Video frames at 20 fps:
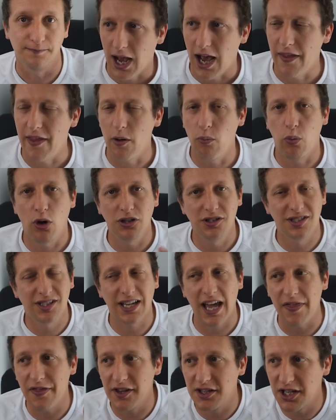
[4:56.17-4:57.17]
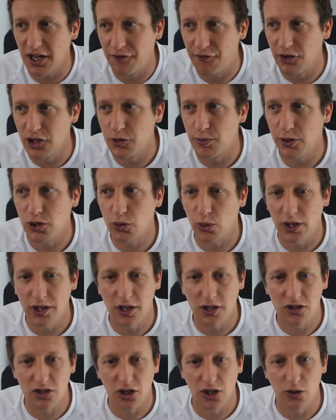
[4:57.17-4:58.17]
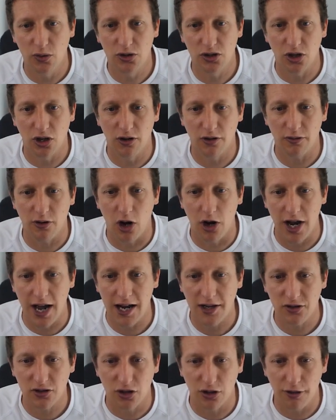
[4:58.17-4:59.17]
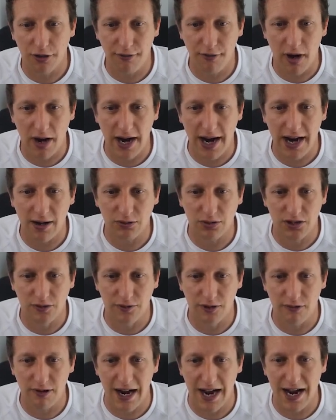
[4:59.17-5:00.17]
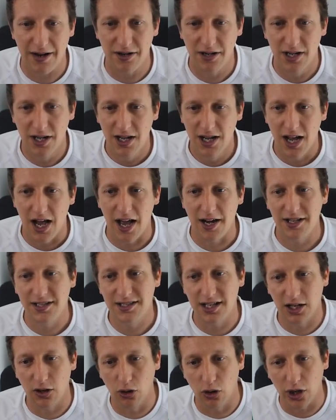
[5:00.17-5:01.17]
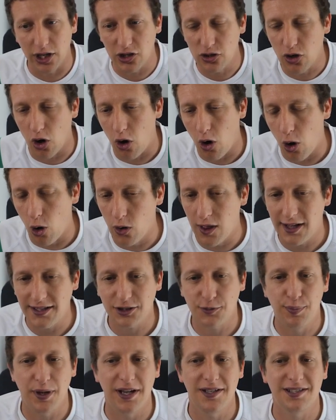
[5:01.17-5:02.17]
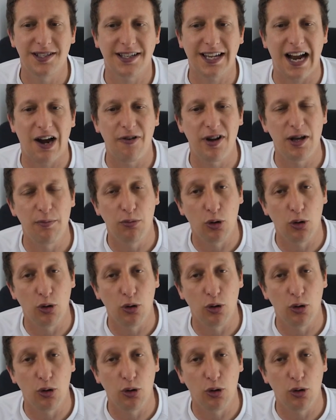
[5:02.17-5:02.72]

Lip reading: And then once again, the difference between the two. So Onana's going to throw it out to Varane. And he's still, he's got all that space to carry him.